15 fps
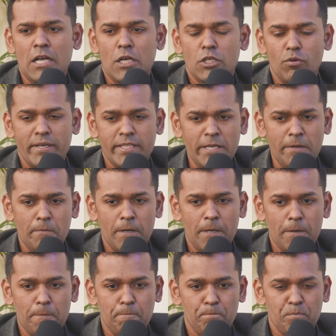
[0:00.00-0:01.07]
So I think
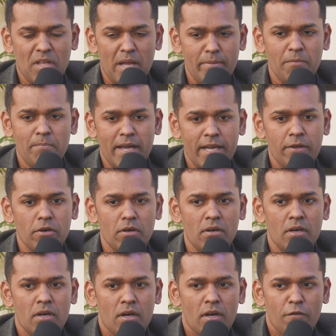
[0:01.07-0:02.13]
coming back here,
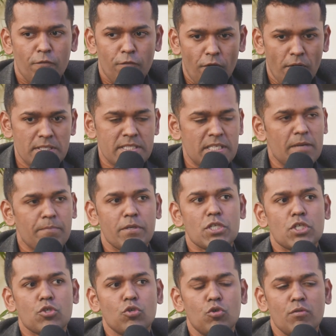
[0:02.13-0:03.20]
first step
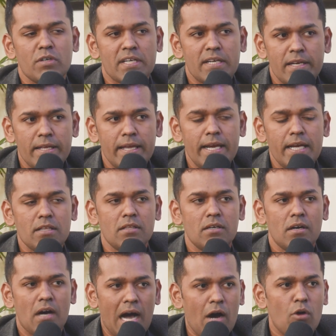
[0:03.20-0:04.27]
is to create
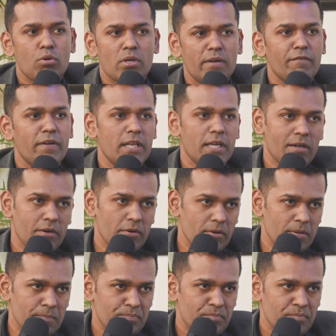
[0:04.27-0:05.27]
the outcome very clear,